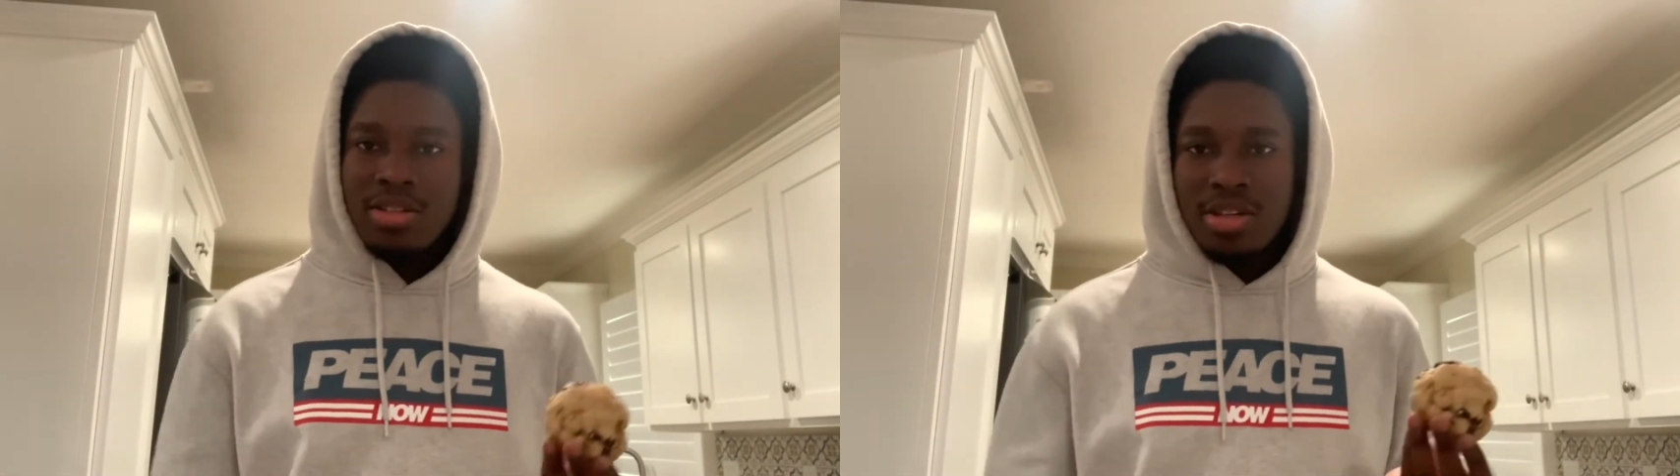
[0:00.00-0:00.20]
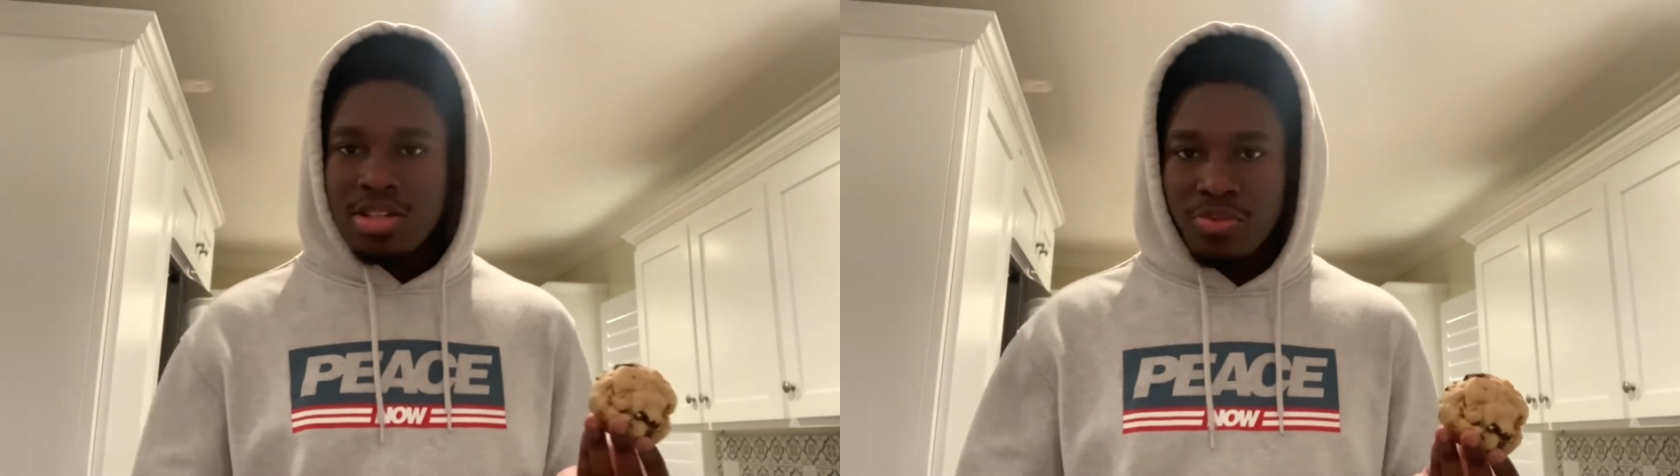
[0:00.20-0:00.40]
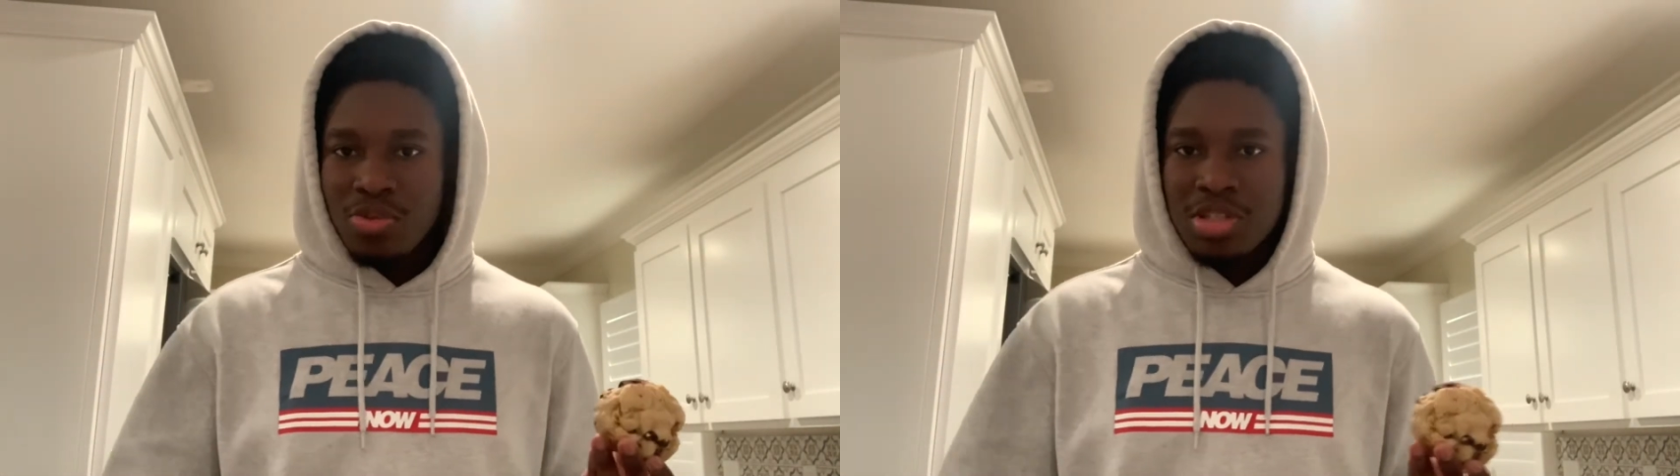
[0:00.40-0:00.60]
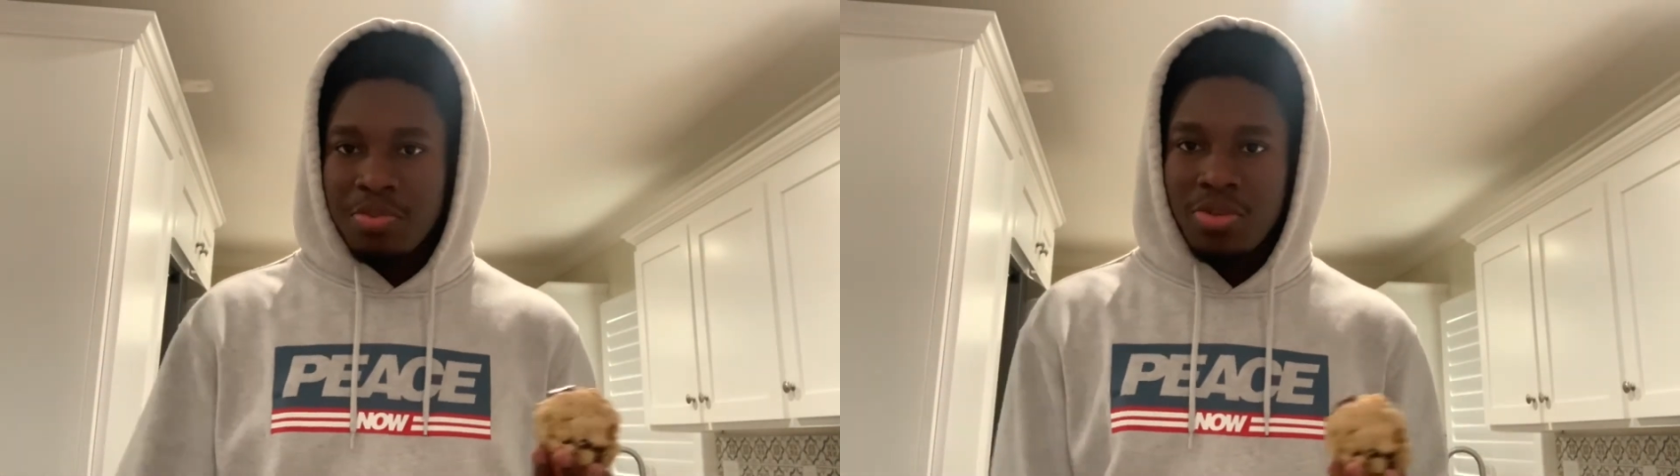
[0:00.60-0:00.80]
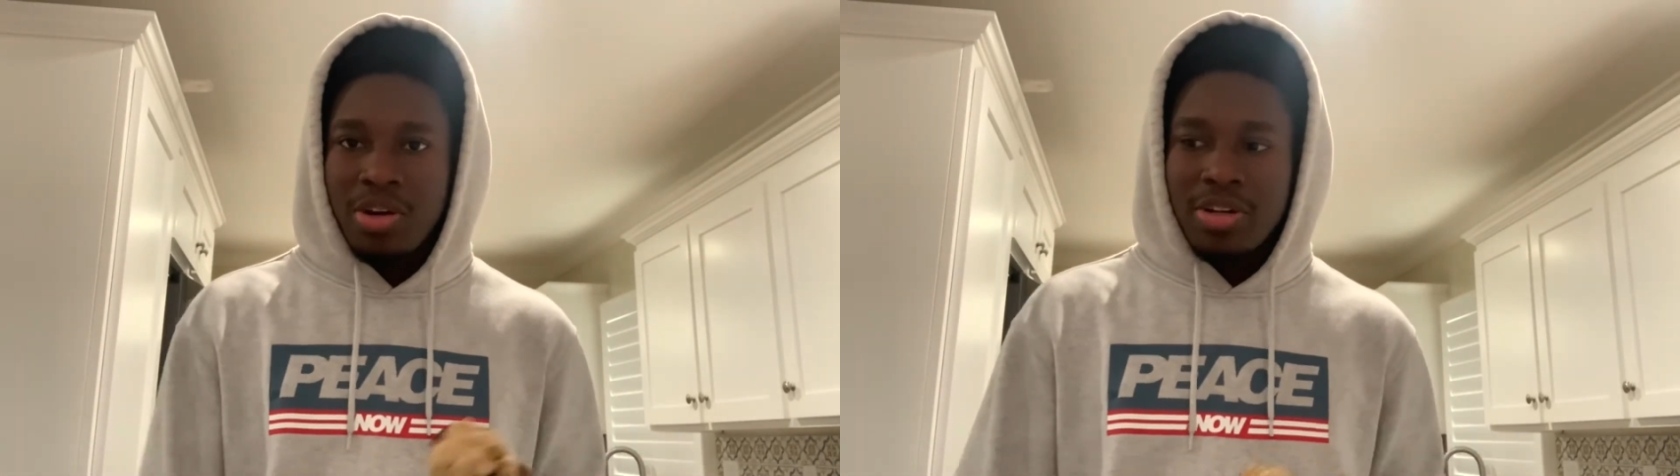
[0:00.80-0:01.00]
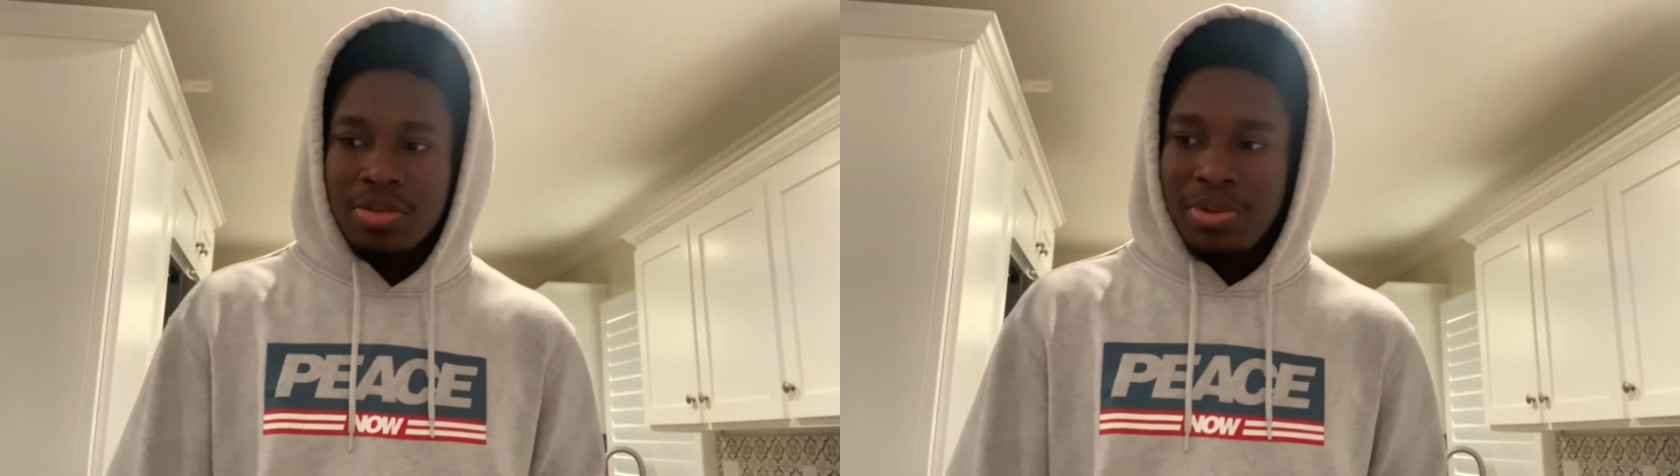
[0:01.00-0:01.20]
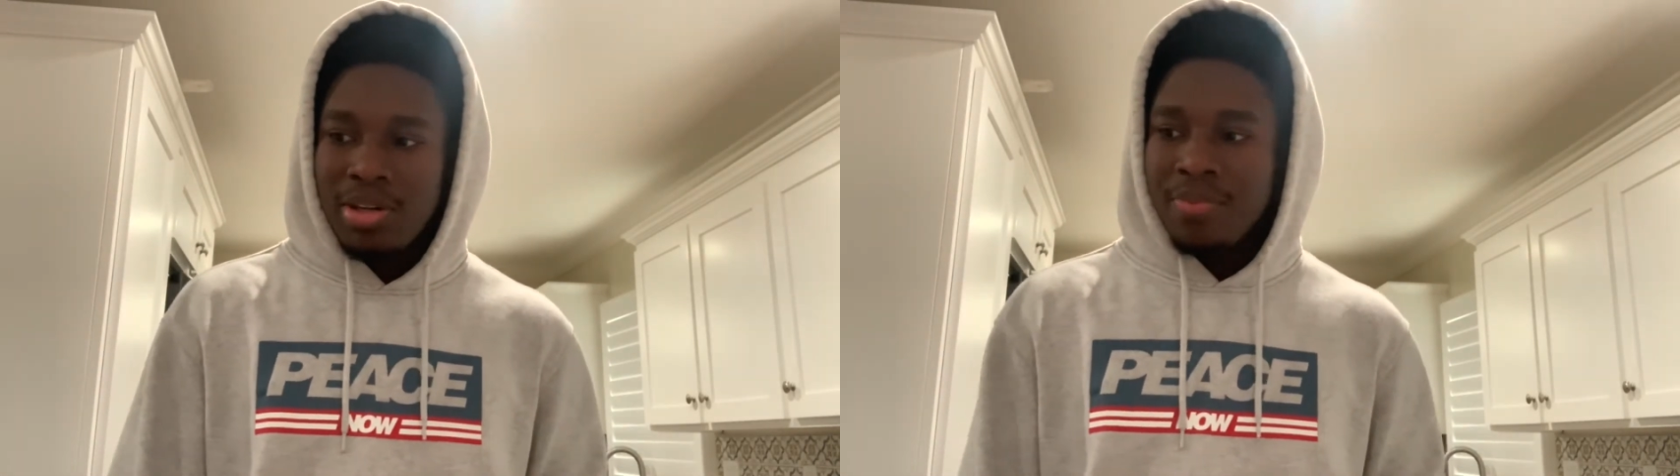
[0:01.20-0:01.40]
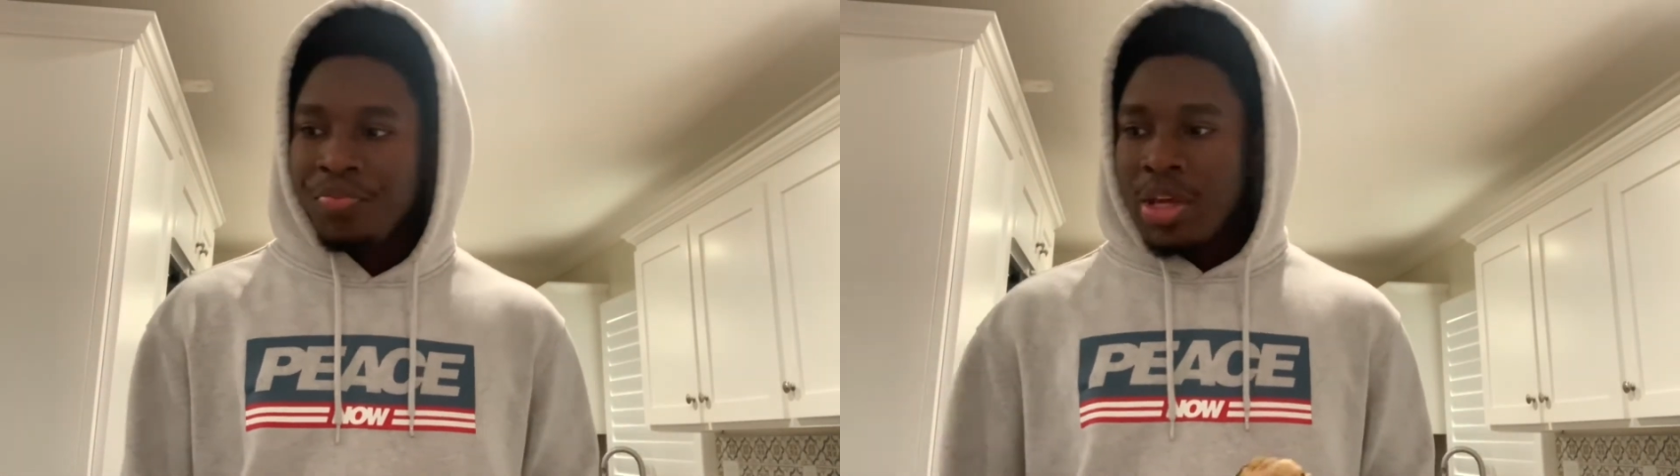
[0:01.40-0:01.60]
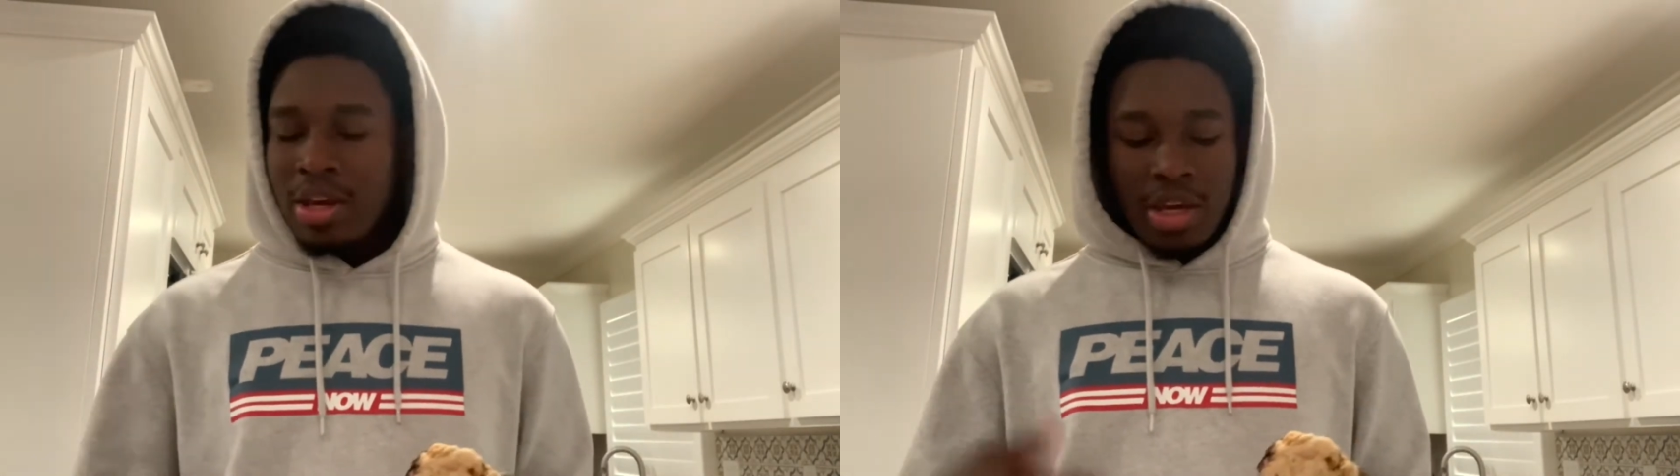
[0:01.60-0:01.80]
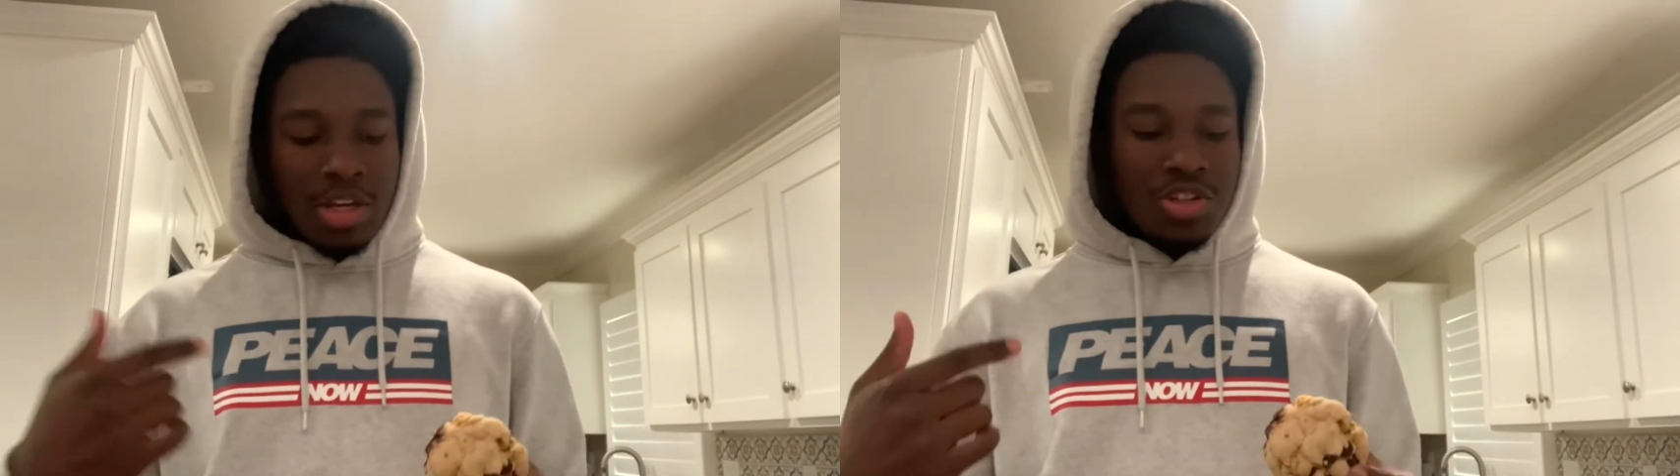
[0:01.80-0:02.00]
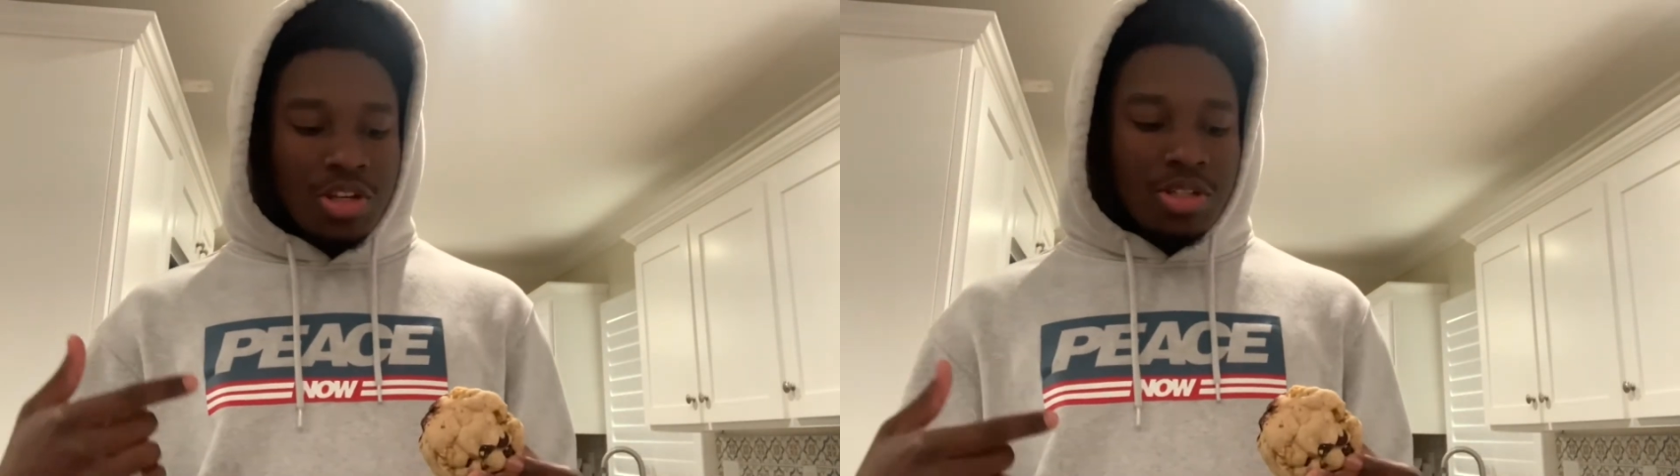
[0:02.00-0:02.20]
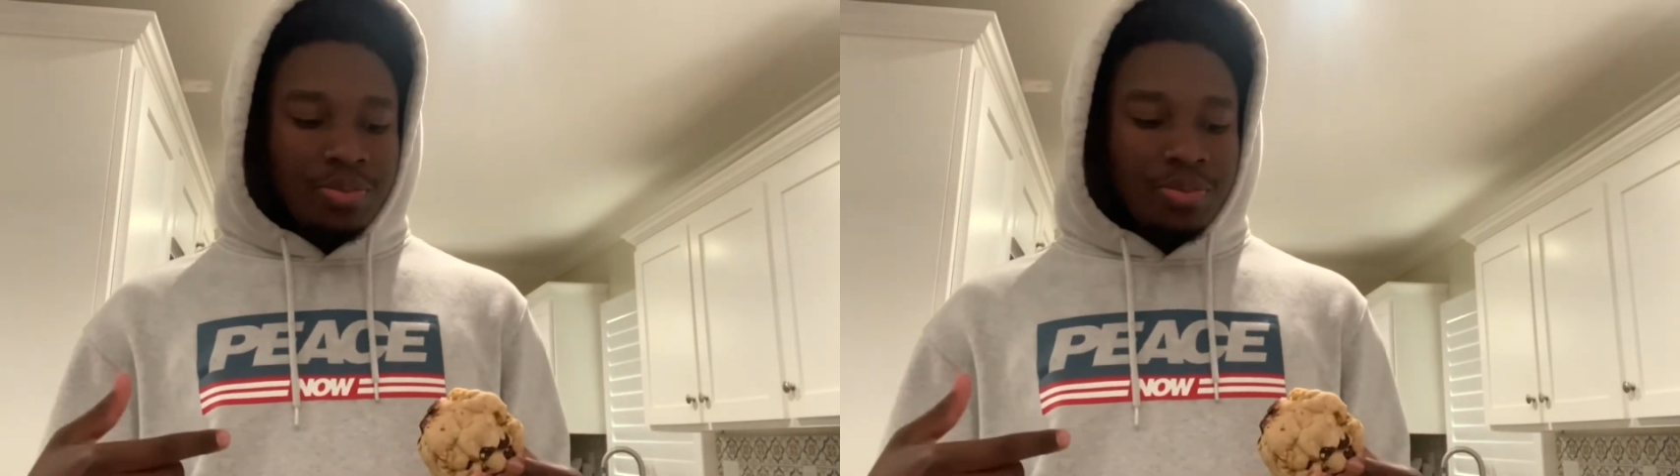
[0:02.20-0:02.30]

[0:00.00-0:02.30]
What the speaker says: It's a real simple recipe. It's just,